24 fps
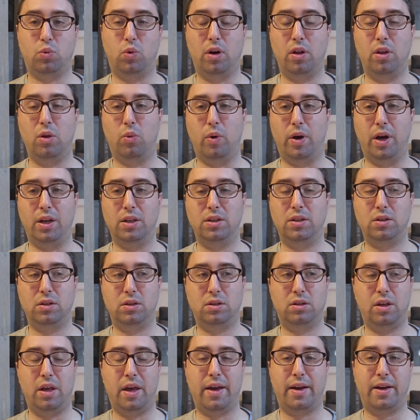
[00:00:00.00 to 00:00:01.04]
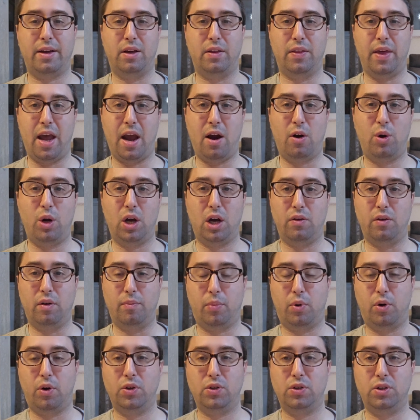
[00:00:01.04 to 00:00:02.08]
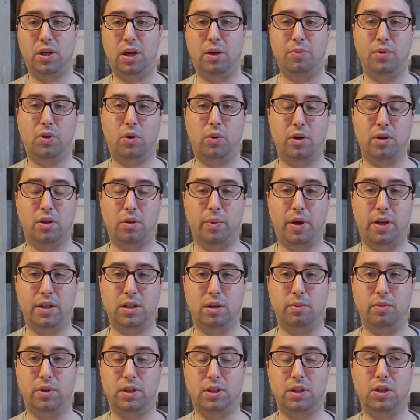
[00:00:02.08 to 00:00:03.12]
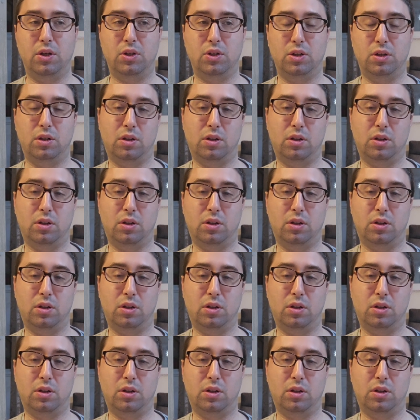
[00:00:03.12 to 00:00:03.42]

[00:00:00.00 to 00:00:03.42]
One of the ways is saying the Erech of a person, I'm donating to the base of Mikdash.